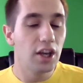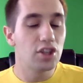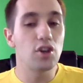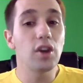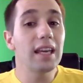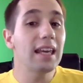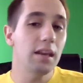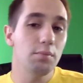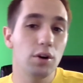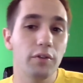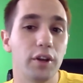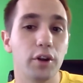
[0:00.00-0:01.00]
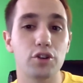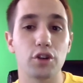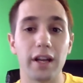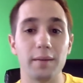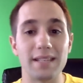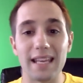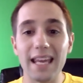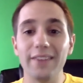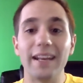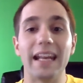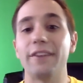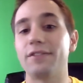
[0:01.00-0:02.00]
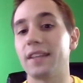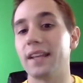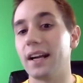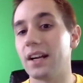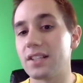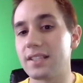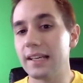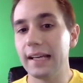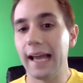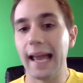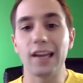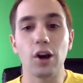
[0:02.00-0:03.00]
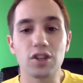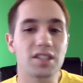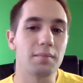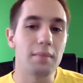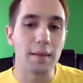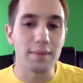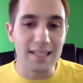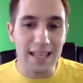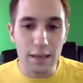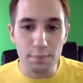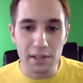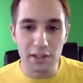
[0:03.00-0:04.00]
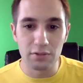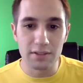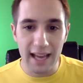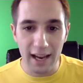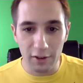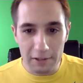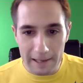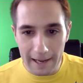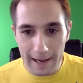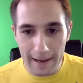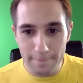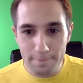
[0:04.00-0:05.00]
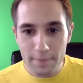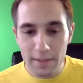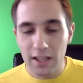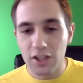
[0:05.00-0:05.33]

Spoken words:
So you can keep moving your dreams even if there's a coach that maybe is keeping you down.